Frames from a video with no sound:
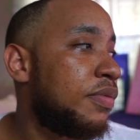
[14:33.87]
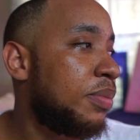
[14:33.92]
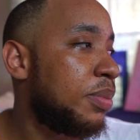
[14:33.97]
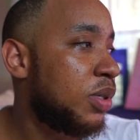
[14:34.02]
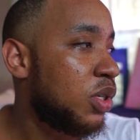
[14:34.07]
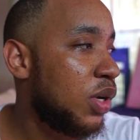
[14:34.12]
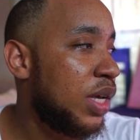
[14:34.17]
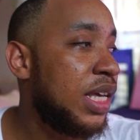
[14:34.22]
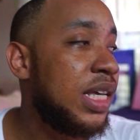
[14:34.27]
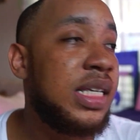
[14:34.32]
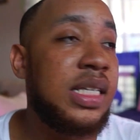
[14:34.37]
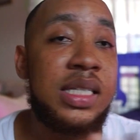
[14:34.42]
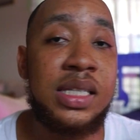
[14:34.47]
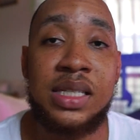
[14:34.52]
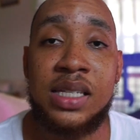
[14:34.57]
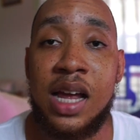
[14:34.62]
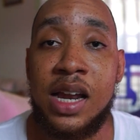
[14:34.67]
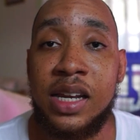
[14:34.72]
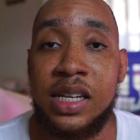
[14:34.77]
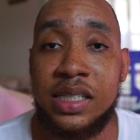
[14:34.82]
So he's
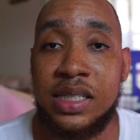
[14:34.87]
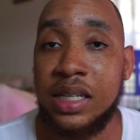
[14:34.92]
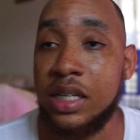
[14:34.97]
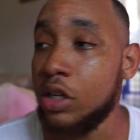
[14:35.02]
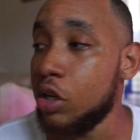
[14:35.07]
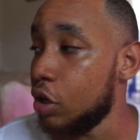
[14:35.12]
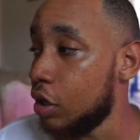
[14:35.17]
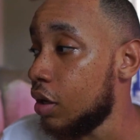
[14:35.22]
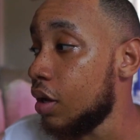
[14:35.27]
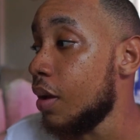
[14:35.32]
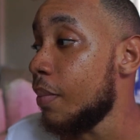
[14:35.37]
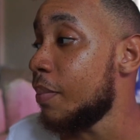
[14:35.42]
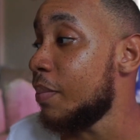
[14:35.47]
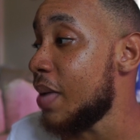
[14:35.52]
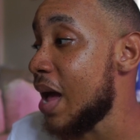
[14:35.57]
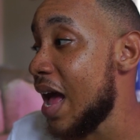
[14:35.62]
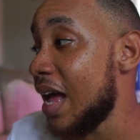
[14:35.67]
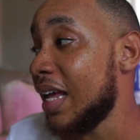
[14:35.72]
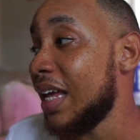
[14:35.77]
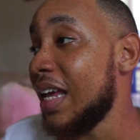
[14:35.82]
starting to look
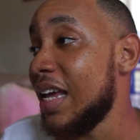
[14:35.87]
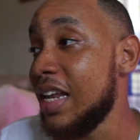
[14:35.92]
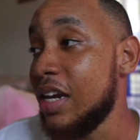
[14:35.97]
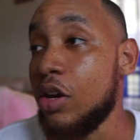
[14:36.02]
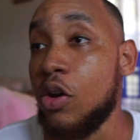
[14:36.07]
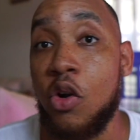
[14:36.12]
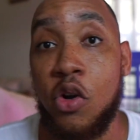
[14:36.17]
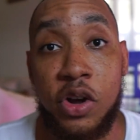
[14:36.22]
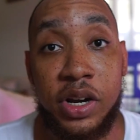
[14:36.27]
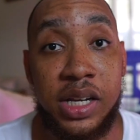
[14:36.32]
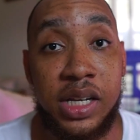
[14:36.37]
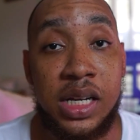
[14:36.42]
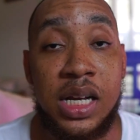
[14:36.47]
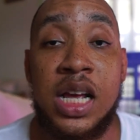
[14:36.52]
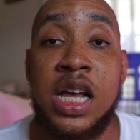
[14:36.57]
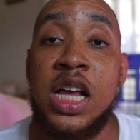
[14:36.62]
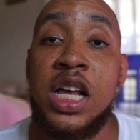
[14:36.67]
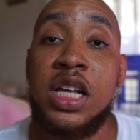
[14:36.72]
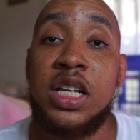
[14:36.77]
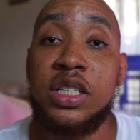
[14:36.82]
back in order.
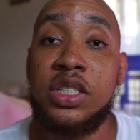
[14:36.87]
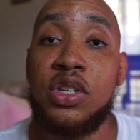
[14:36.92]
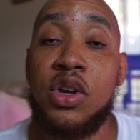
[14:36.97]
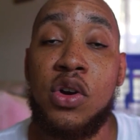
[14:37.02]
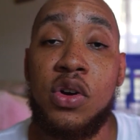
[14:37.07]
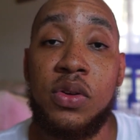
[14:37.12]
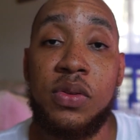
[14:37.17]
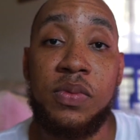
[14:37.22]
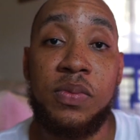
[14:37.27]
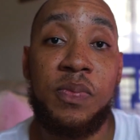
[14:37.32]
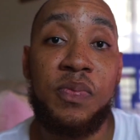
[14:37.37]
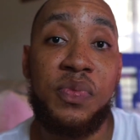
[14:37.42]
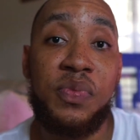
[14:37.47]
So